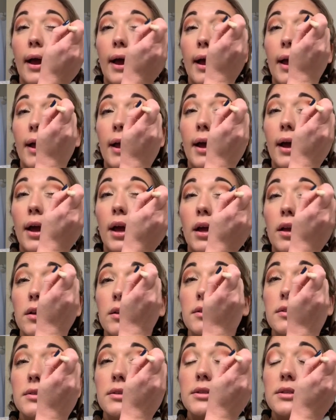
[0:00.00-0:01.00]

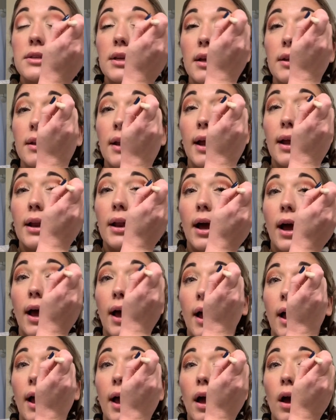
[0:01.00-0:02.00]
And Sunday
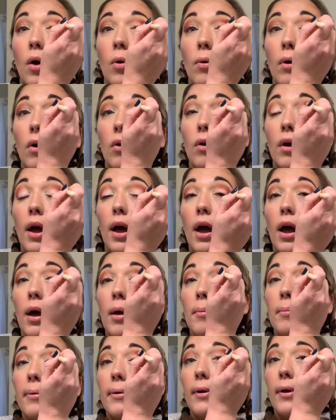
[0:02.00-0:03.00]
night, I woke
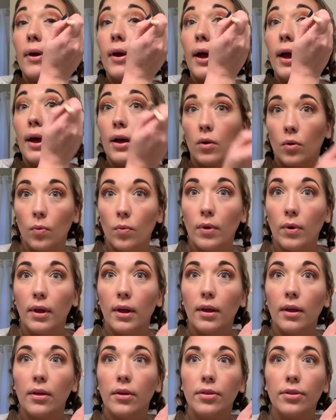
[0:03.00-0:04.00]
up
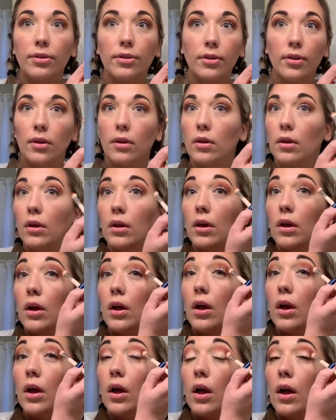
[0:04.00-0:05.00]
with
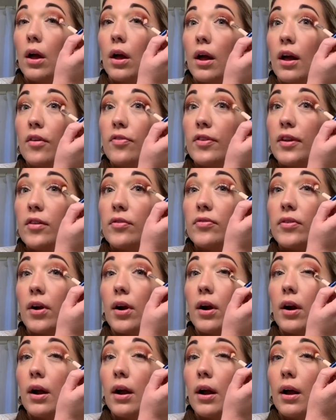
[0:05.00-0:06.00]
a
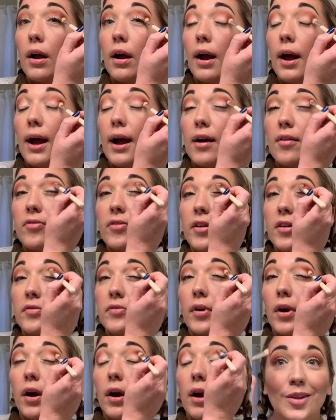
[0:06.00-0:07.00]
fever, a high
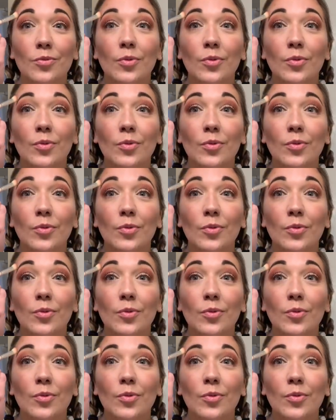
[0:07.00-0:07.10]
fever.